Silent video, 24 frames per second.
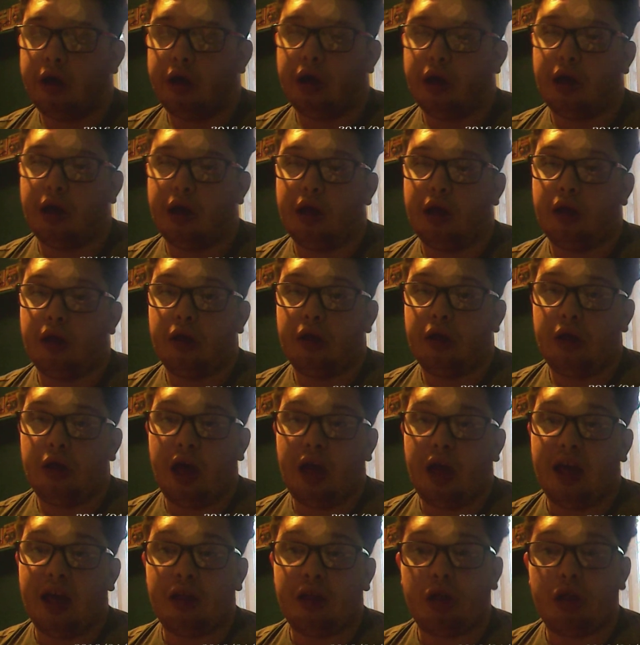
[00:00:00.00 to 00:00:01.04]
it's just
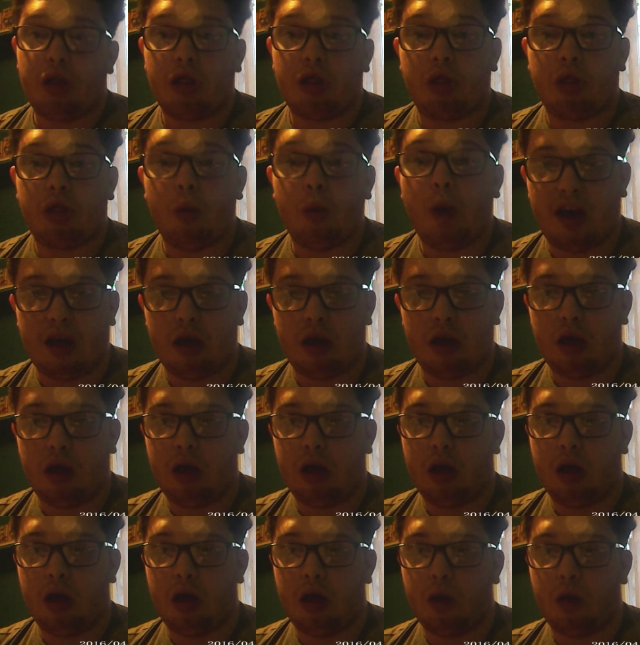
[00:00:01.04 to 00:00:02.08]
they
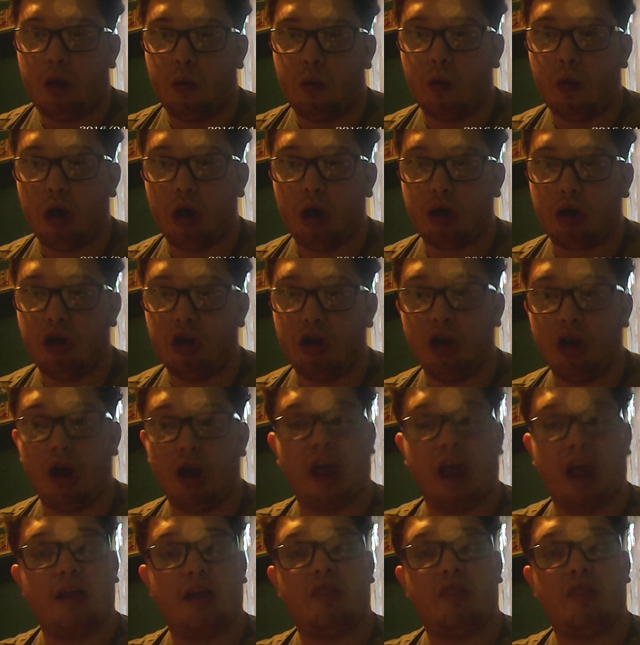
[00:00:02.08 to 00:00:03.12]
work. You know, like they
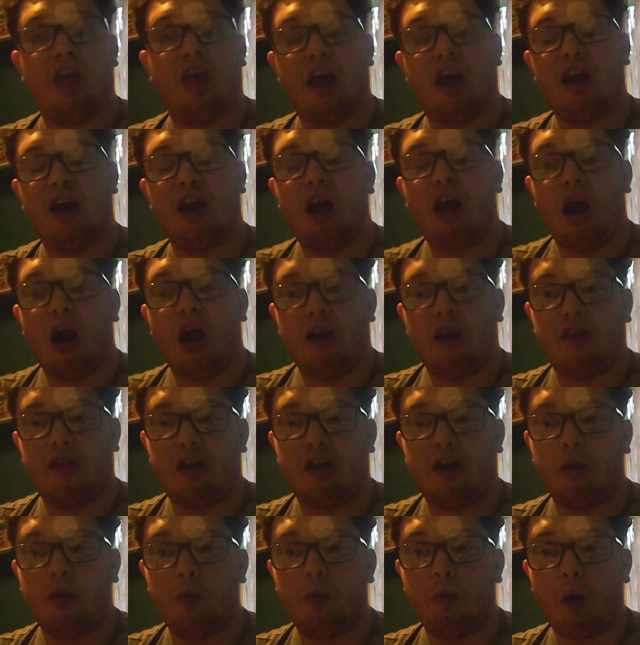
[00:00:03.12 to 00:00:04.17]
they could work
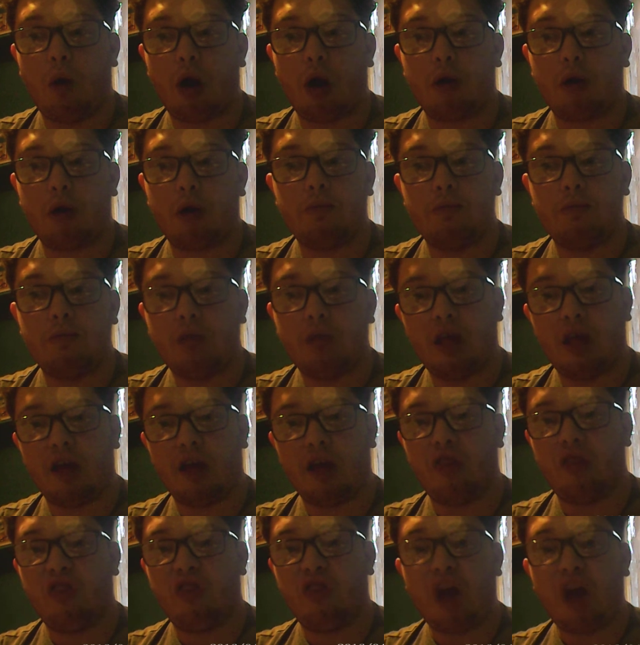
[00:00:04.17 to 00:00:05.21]
like they work
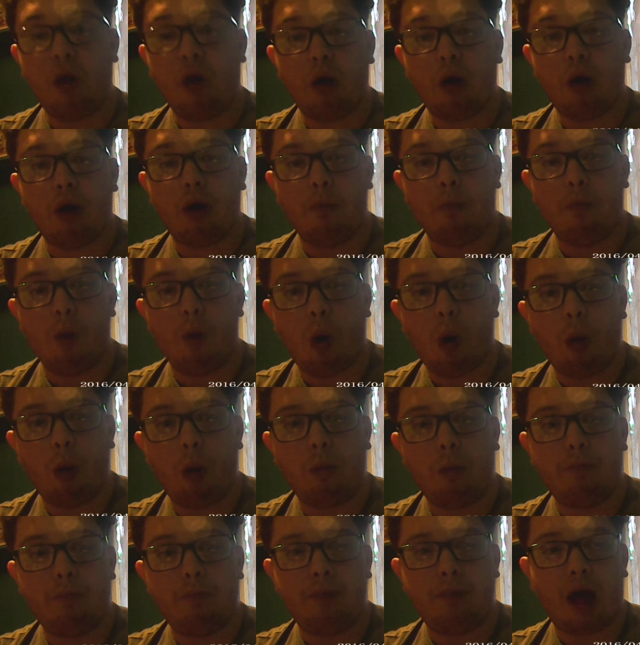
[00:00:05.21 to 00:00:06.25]
more better
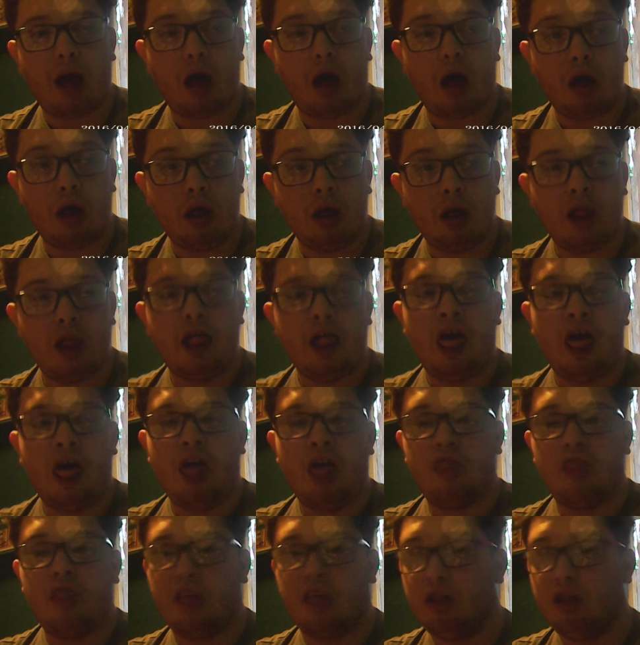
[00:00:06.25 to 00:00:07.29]
than
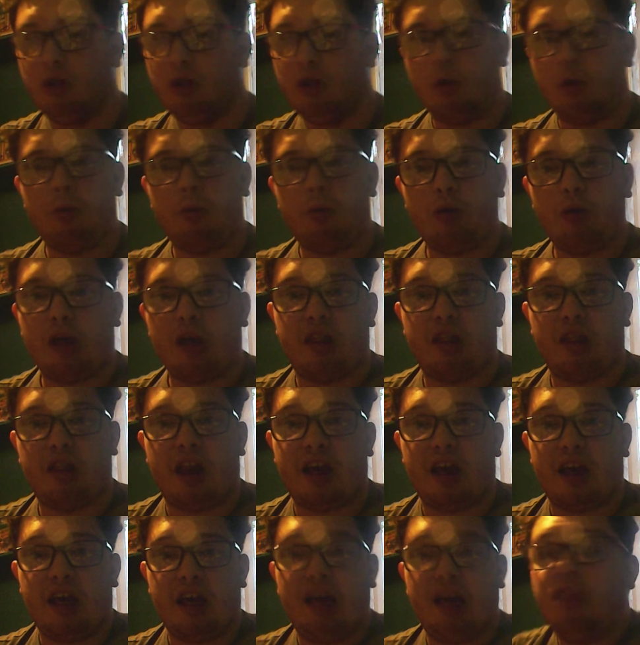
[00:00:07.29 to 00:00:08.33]
normal kids. Like it's nothing
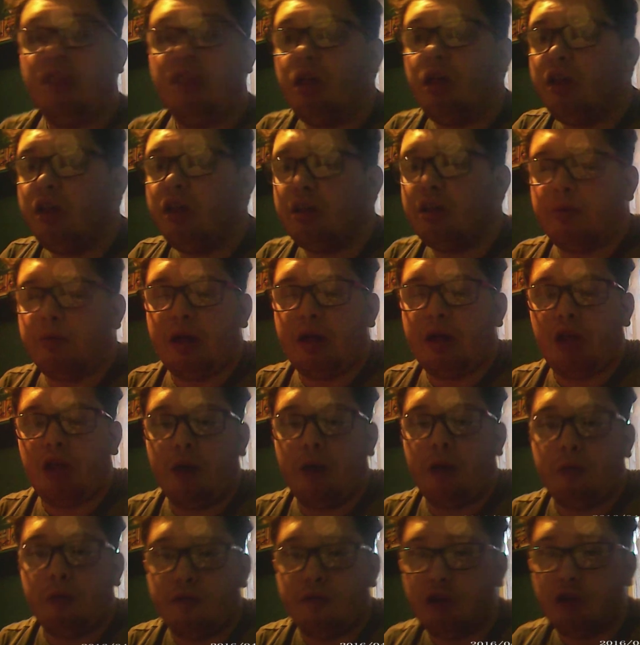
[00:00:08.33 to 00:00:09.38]
to be ashamed of, you know what I
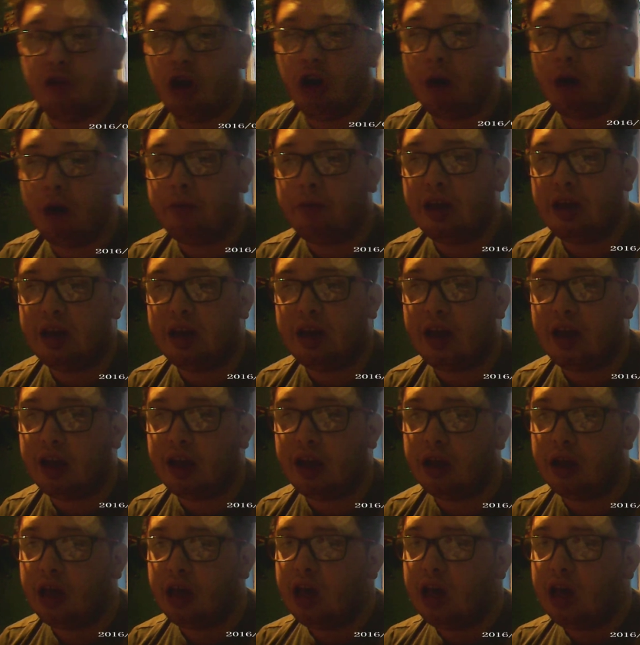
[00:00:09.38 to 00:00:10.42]
mean? And
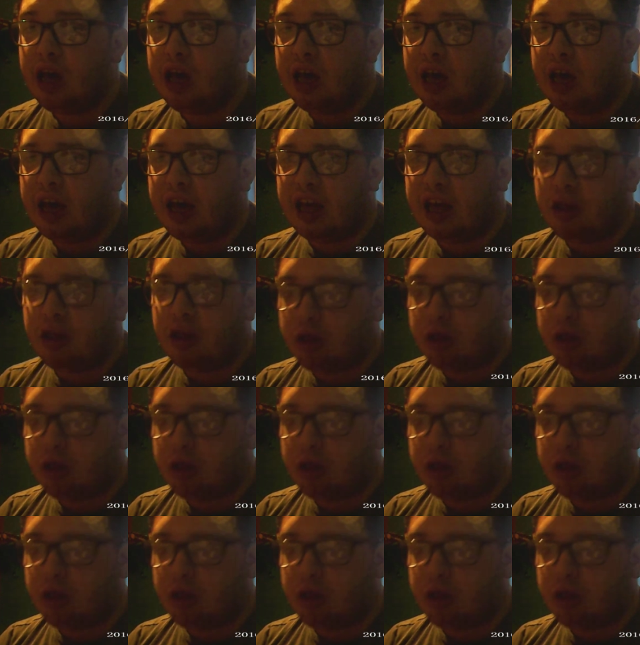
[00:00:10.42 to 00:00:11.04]
it's just